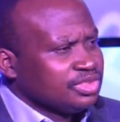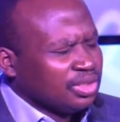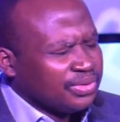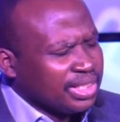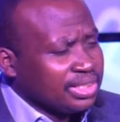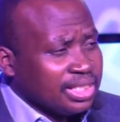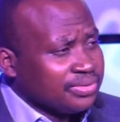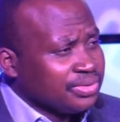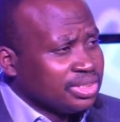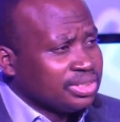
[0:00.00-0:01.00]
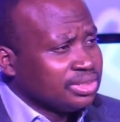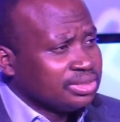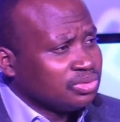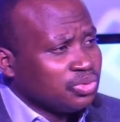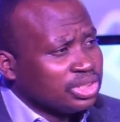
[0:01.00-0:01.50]
All right, there
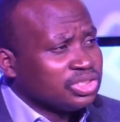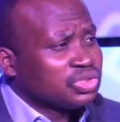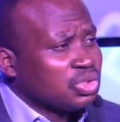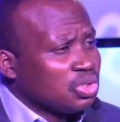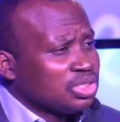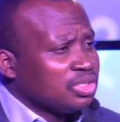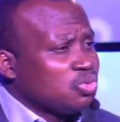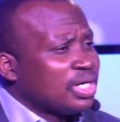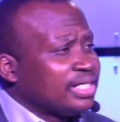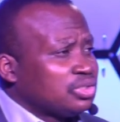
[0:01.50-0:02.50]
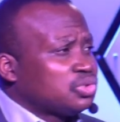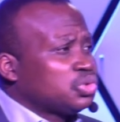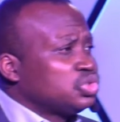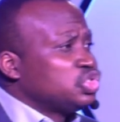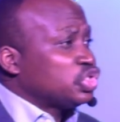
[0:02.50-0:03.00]
is what is called the white
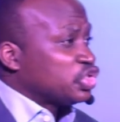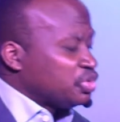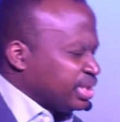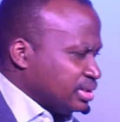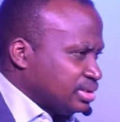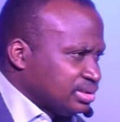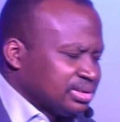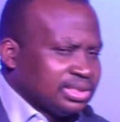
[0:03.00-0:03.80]
throne judgment.